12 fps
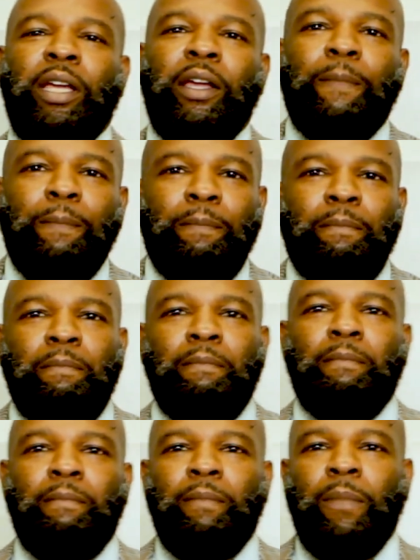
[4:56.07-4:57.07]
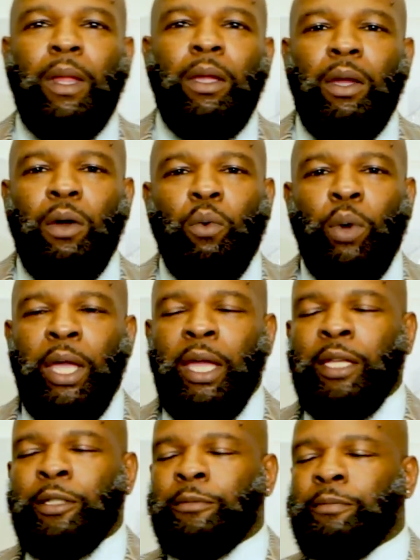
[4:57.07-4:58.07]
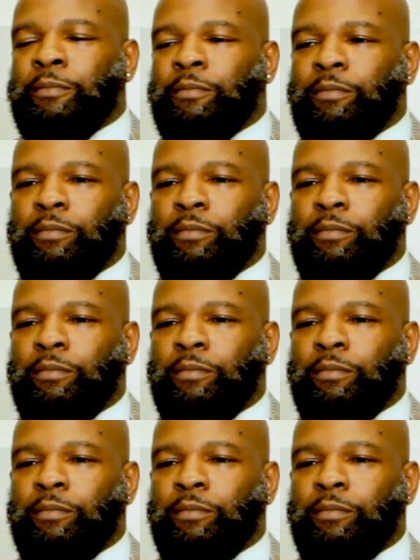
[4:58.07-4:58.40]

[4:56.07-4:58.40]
that. When